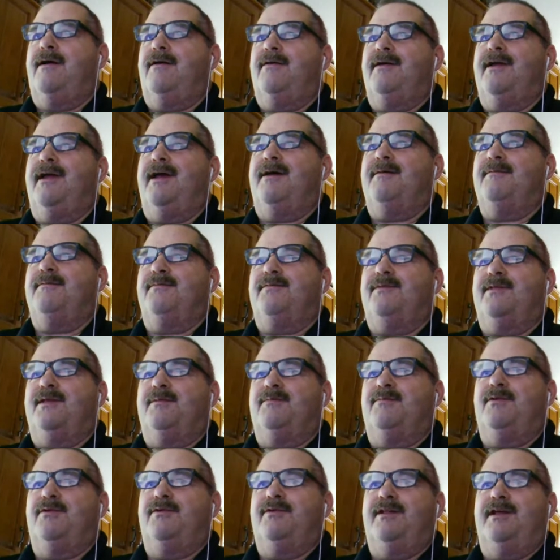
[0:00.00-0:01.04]
Oh yeah,
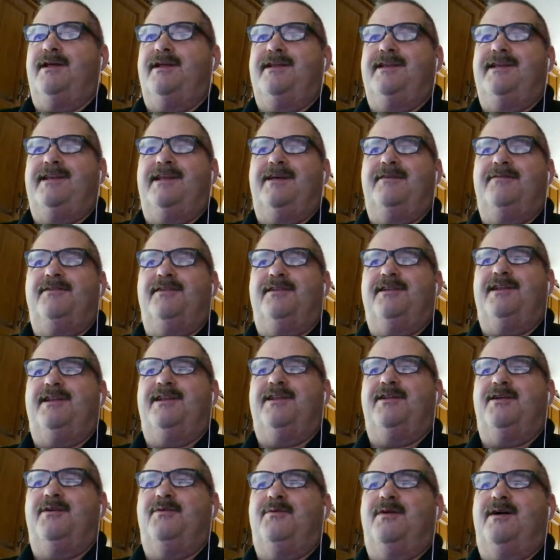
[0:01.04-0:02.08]
then Blue Lane, you definitely
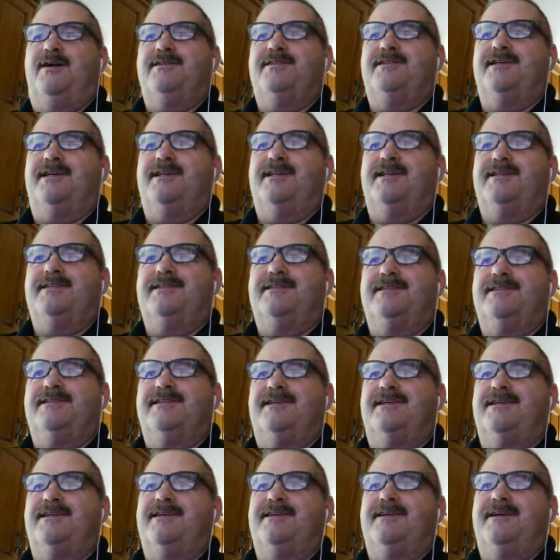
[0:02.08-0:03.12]
need to go watch that.
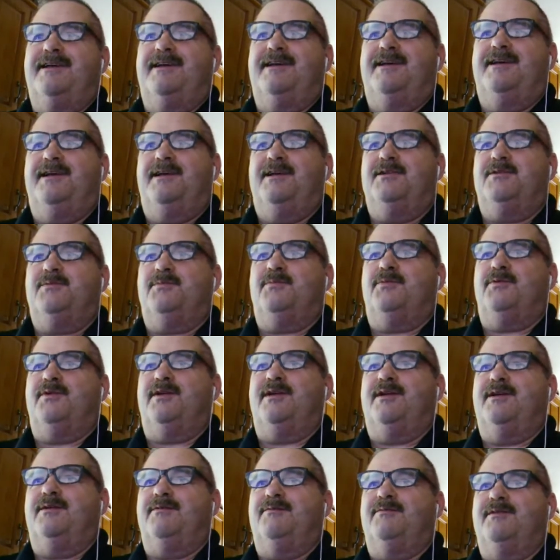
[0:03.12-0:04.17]
That's a
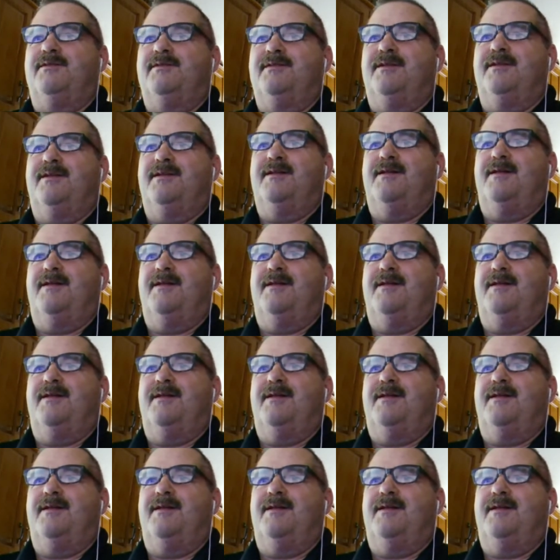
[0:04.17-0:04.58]
pretty good one.